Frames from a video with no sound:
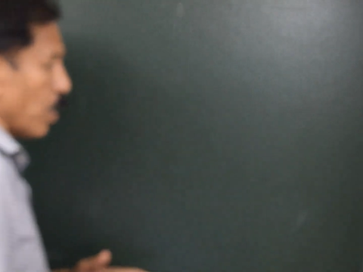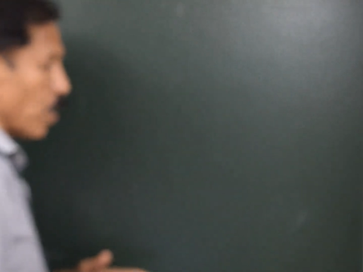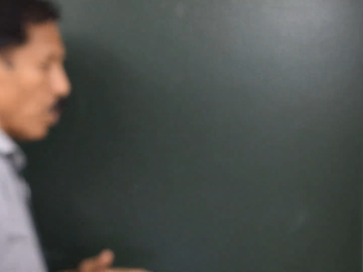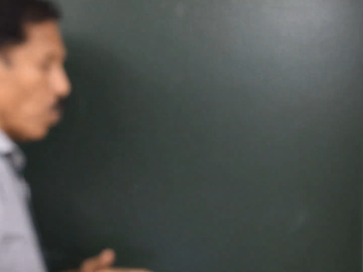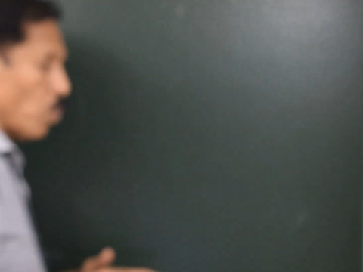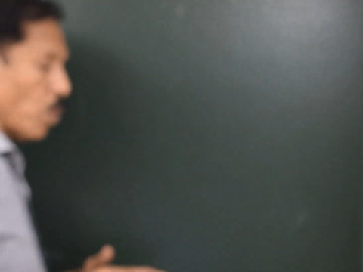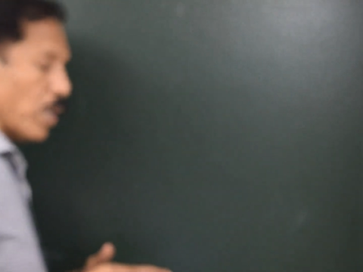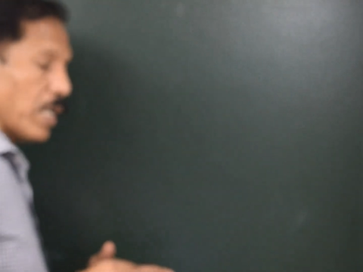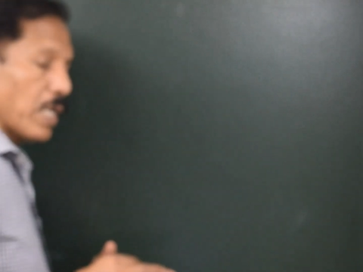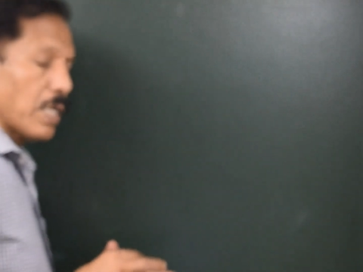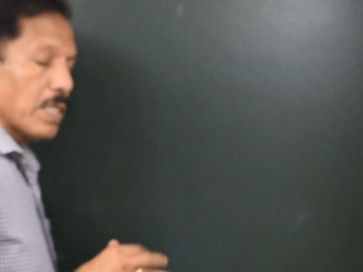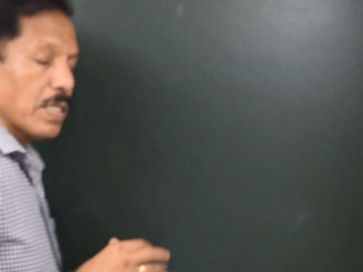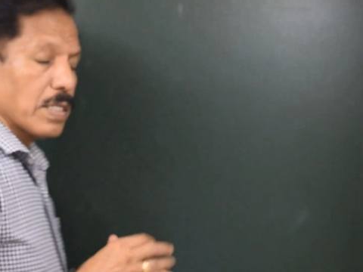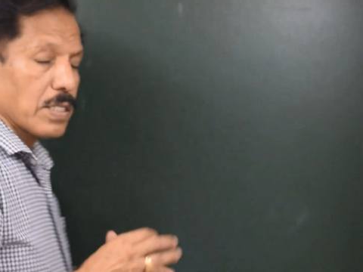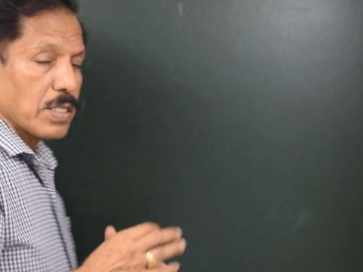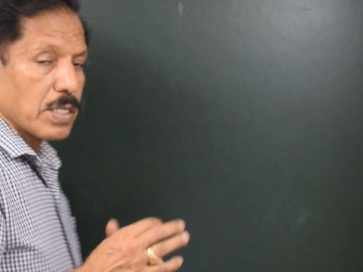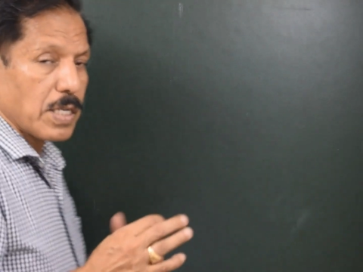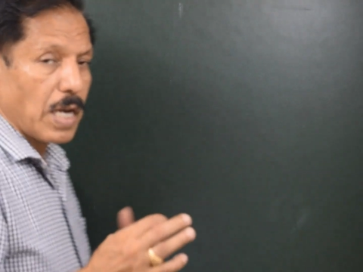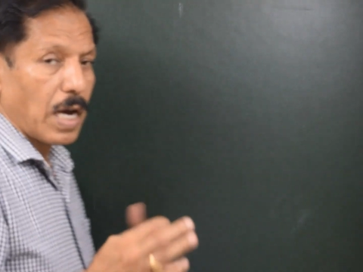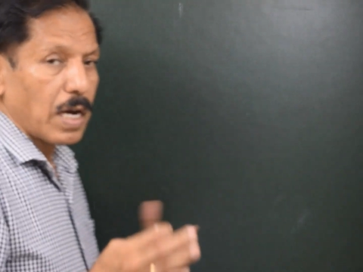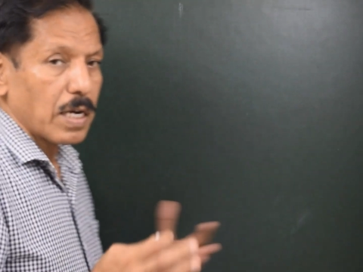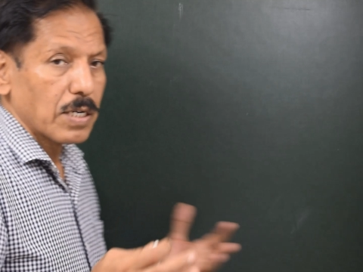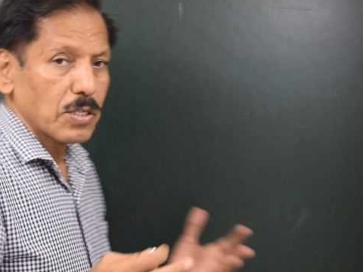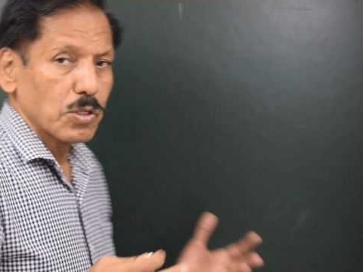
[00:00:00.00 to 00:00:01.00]
what are the
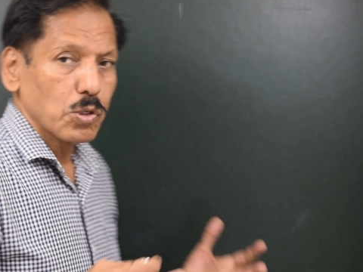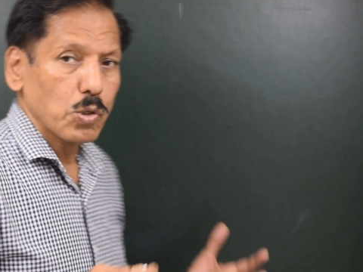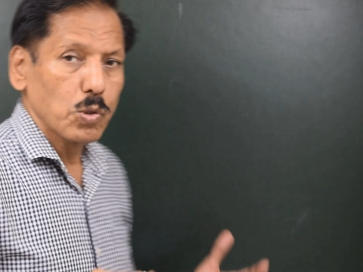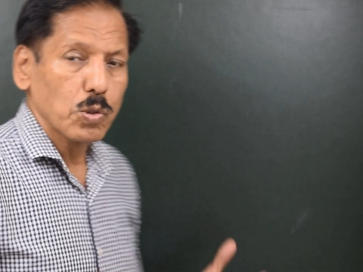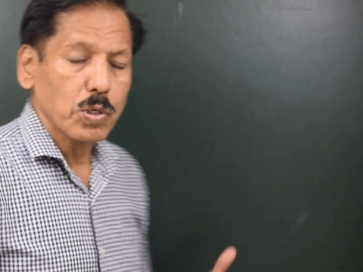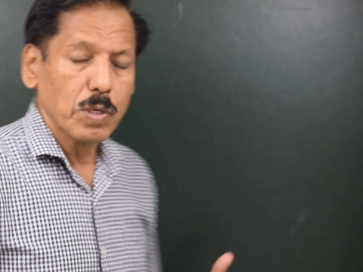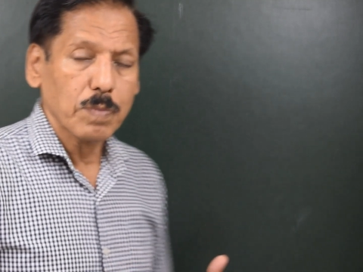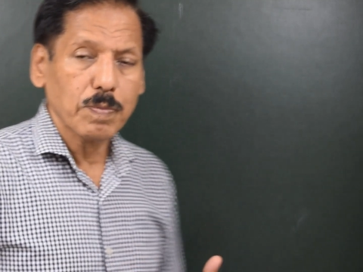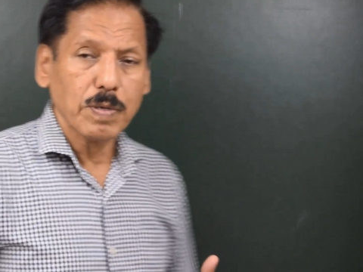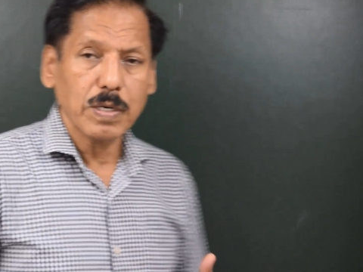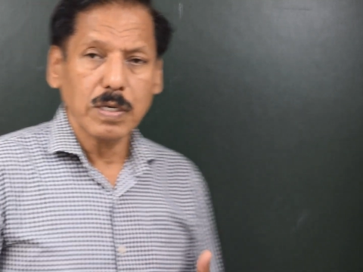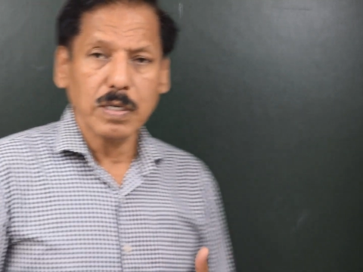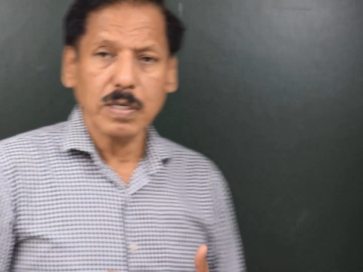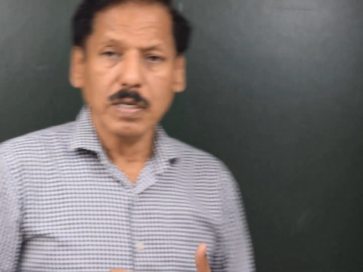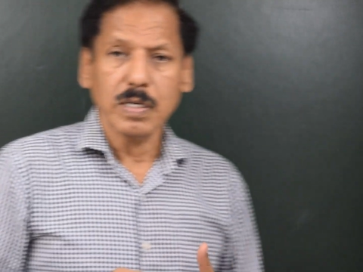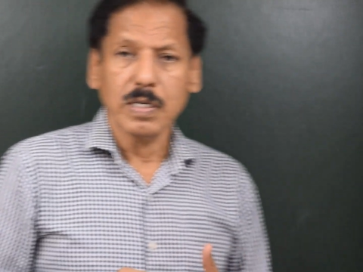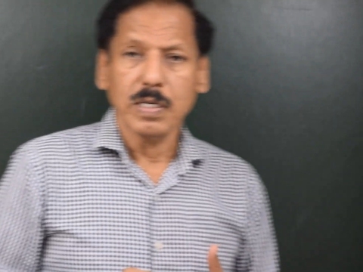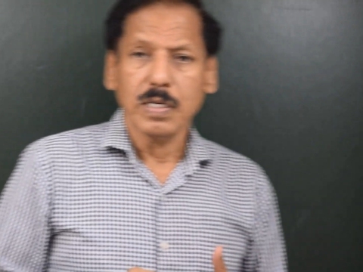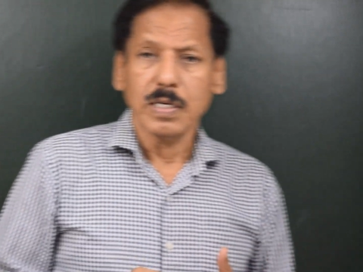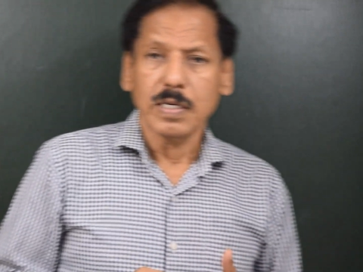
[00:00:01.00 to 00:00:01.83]
stars suitable